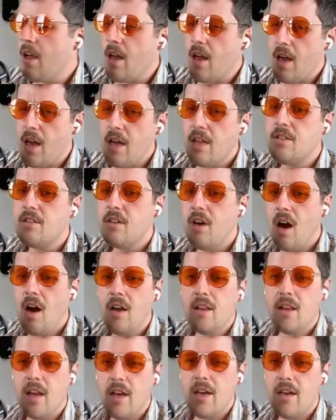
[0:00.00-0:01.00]
it's
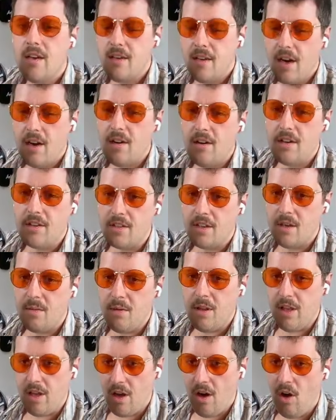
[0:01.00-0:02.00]
not like Hedera is going to be
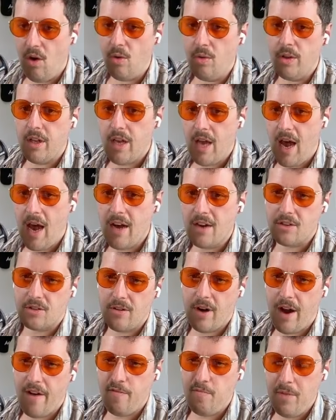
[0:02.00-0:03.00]
the only
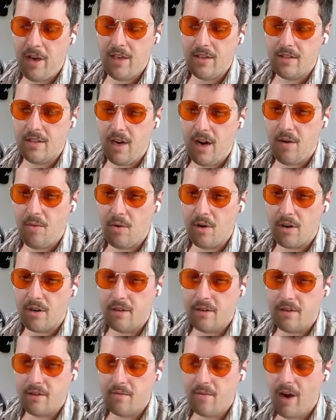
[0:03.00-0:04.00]
Hashgraph based
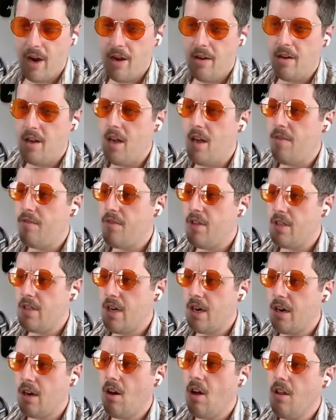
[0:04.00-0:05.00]
network, right? If the
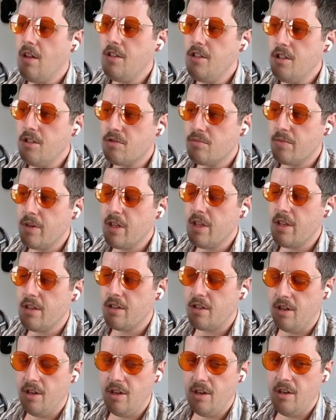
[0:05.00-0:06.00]
technology is really
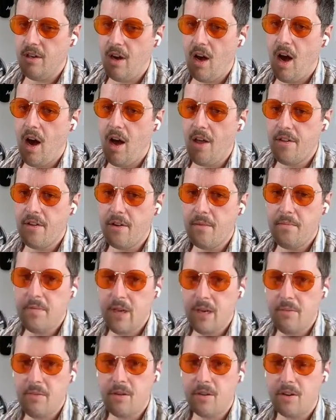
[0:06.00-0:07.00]
good, other
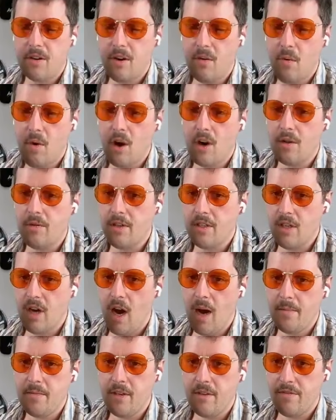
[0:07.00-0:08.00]
people are going to want to
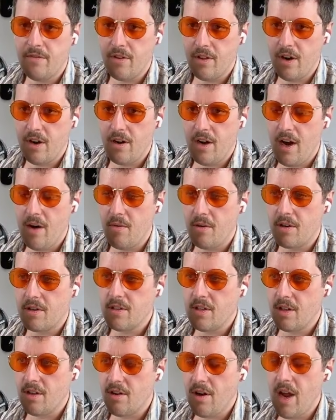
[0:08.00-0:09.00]
adopt it for their networks,
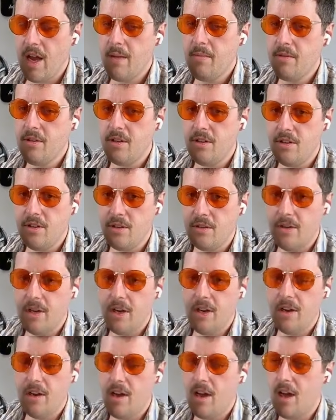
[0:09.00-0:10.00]
and they're able to do
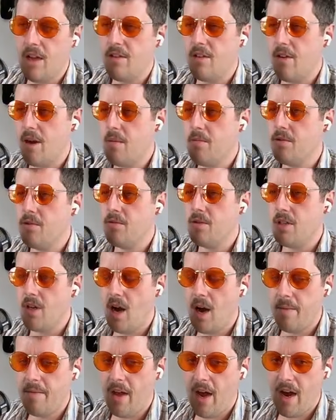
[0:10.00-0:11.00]
it, and they're able to
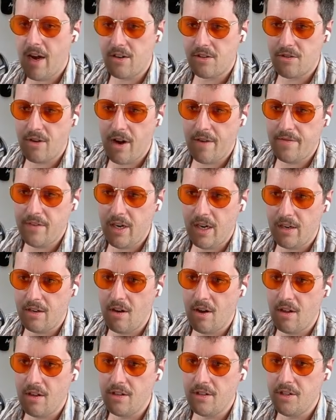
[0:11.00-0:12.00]
adopt the Hashgraph
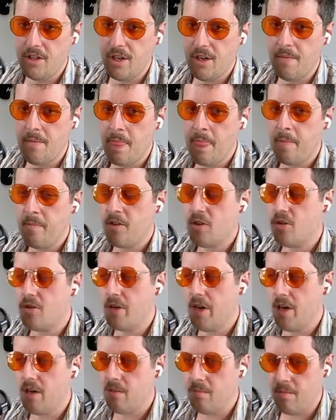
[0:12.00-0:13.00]
technology,
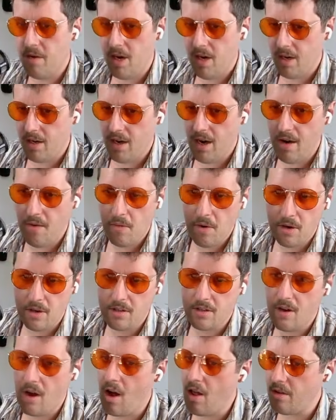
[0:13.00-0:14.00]
create competing
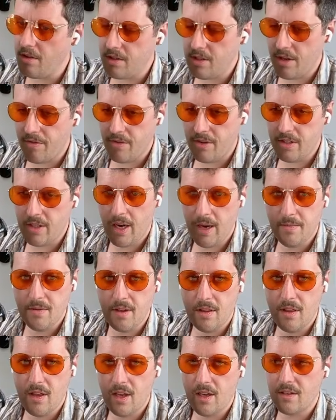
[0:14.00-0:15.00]
networks, all those different types
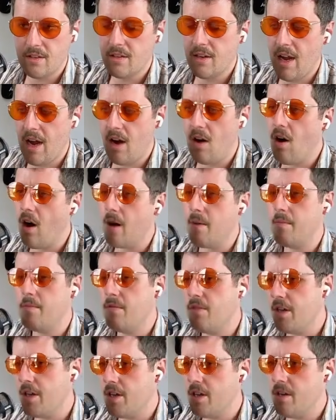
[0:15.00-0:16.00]
of things. Now, are
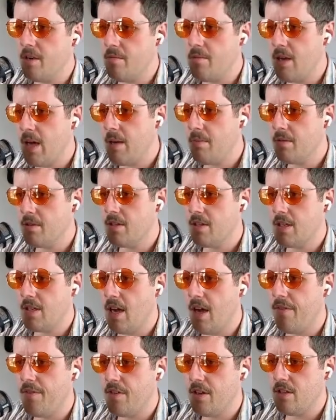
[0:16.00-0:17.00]
they going to be able to
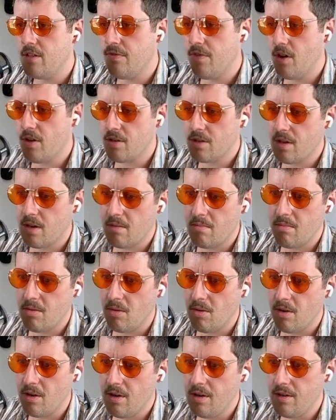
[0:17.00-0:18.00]
get these folks on
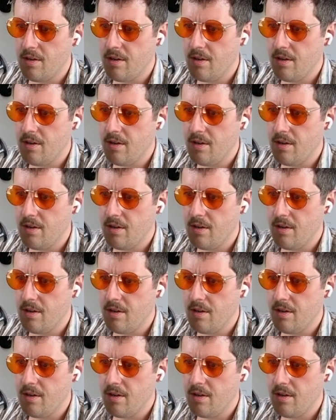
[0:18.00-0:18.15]
board?